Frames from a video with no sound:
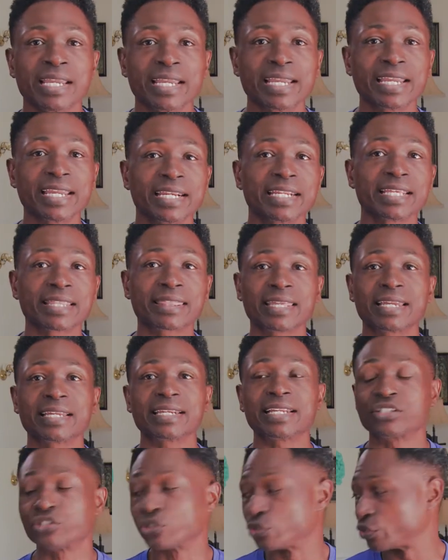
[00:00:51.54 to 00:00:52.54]
anything
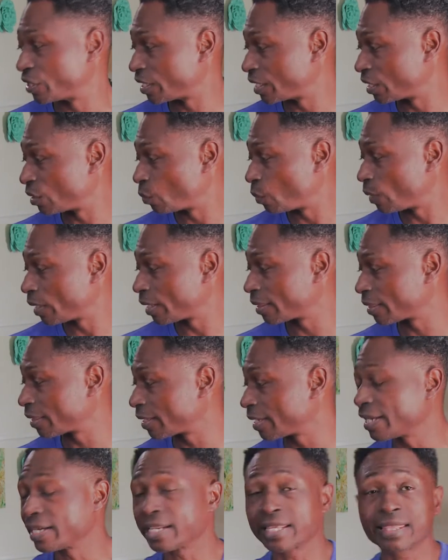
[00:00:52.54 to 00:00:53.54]
that you're dealing with,
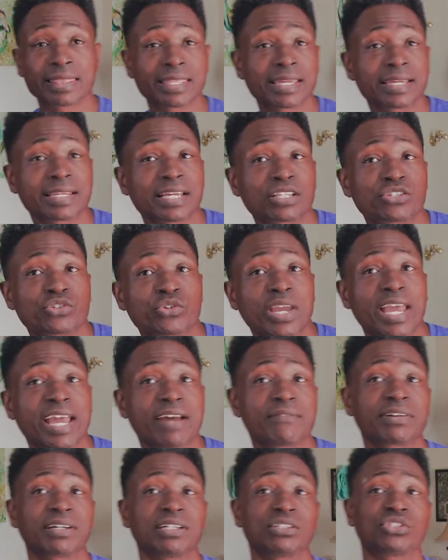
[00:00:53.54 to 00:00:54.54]
anything that you're
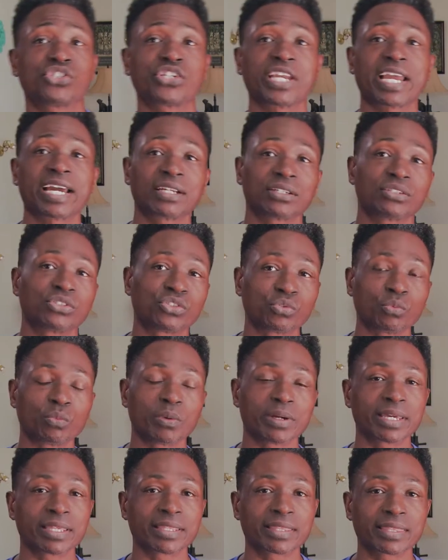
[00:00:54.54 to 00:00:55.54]
having a challenge
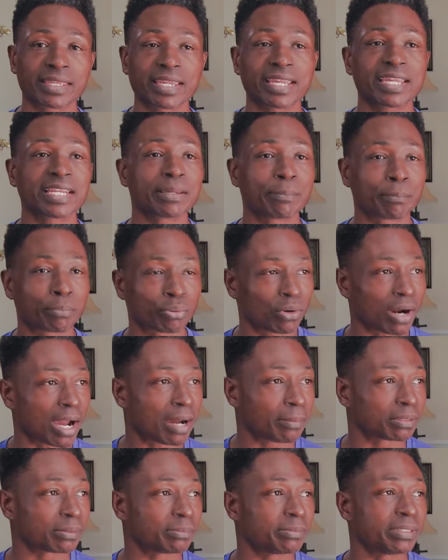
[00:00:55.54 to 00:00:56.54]
with, any
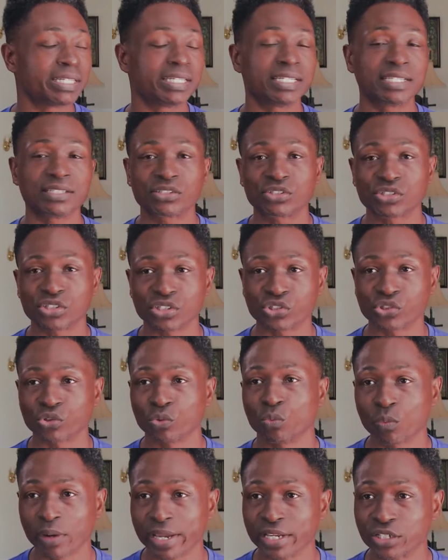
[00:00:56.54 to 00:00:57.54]
problem, any
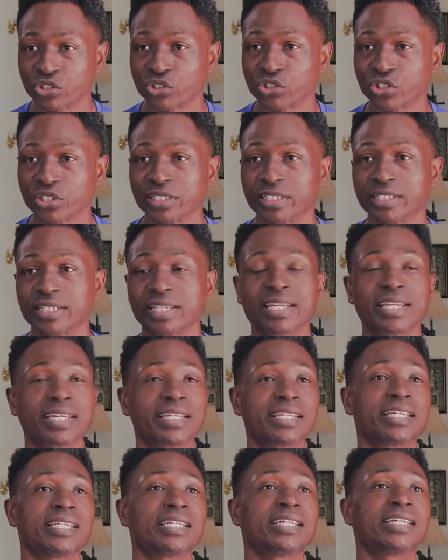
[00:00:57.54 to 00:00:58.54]
situation,
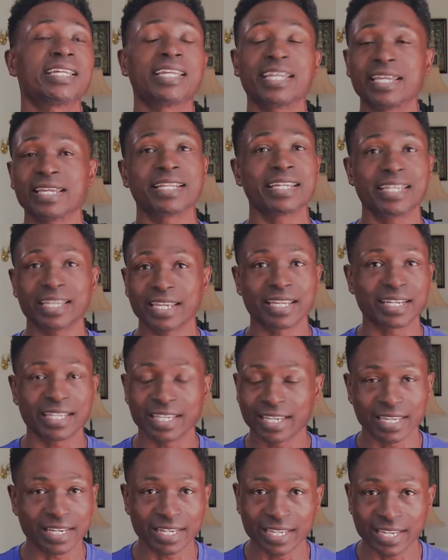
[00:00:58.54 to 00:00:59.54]
any, any,
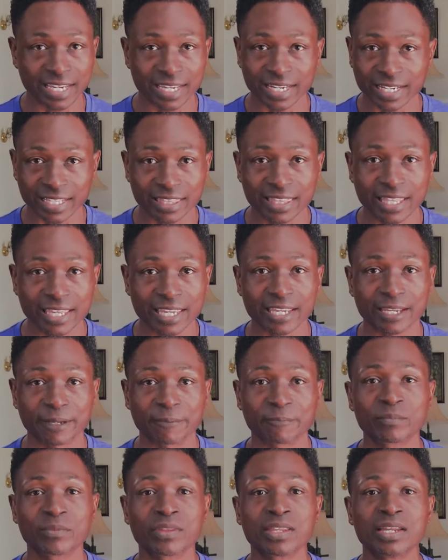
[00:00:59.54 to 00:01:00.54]
any, any, anything,
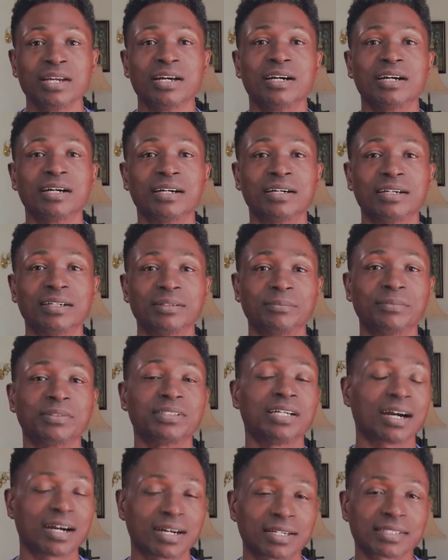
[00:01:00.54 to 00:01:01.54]

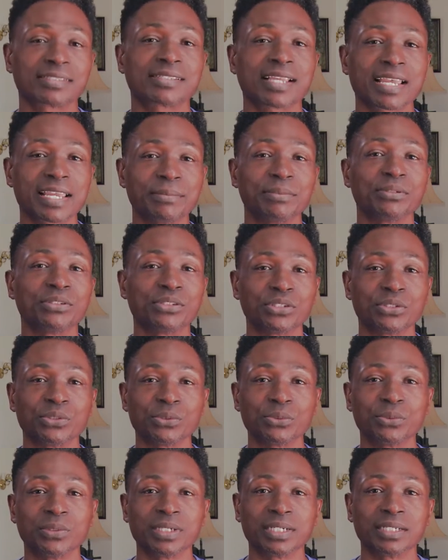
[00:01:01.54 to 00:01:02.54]
God is able
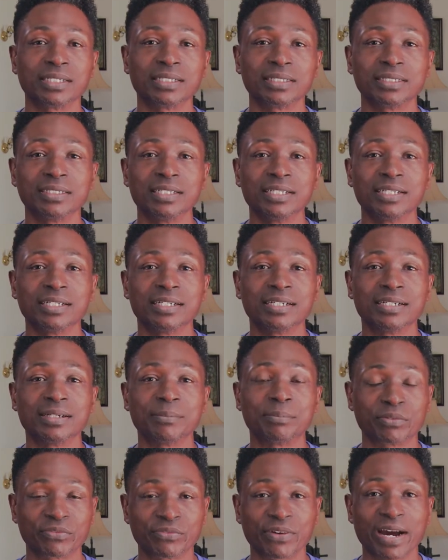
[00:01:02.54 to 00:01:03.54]
to uh,
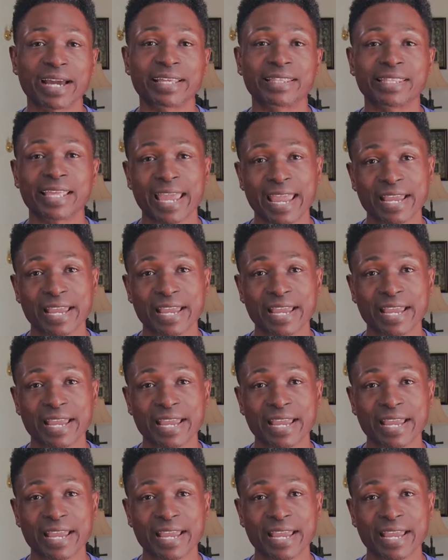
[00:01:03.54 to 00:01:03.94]
provide the